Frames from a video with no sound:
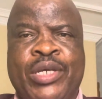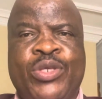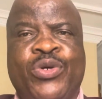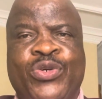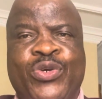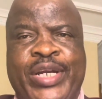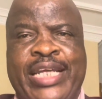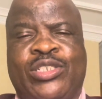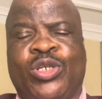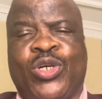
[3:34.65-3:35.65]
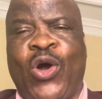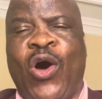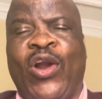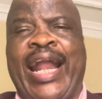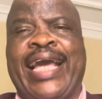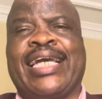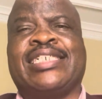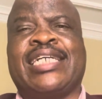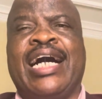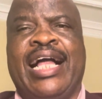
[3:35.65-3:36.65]
You need to crawl like a
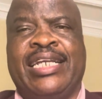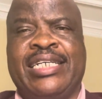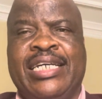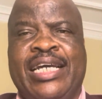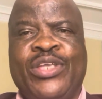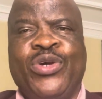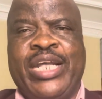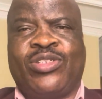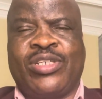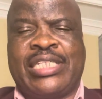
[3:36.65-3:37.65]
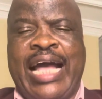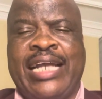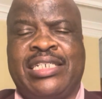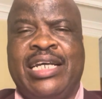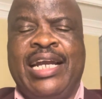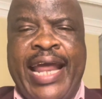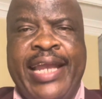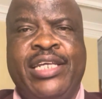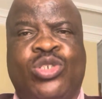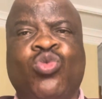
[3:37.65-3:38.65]
child. You need to start
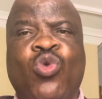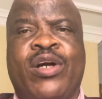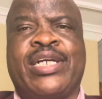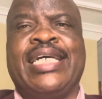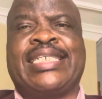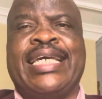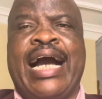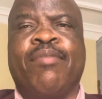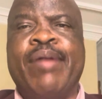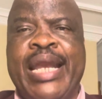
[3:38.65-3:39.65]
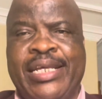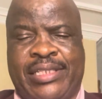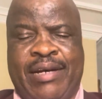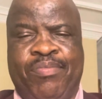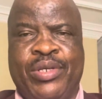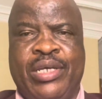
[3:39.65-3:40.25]
learning to walk as a young minister.